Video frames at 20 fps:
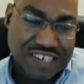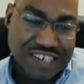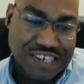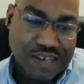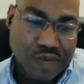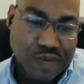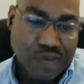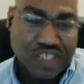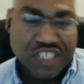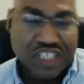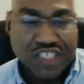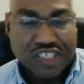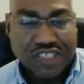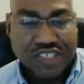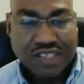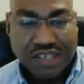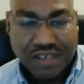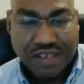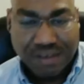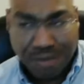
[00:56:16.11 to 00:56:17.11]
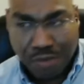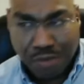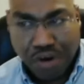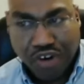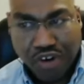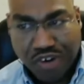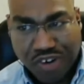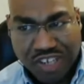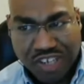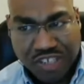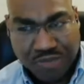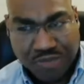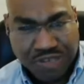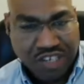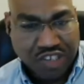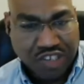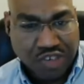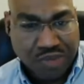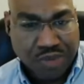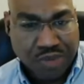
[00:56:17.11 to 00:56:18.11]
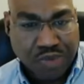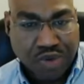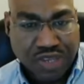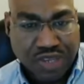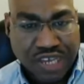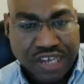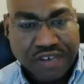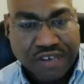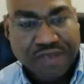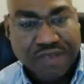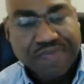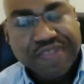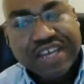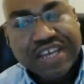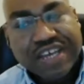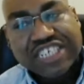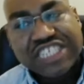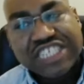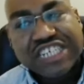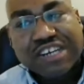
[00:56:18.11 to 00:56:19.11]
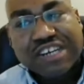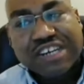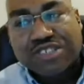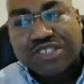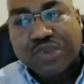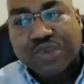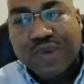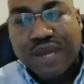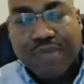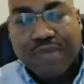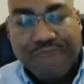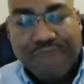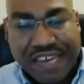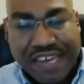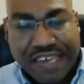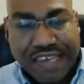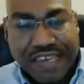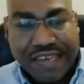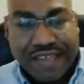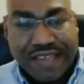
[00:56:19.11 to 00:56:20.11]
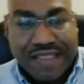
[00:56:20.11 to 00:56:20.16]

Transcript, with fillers: which is a marker I'll explain a little bit more later. She goes to Wet Pinky.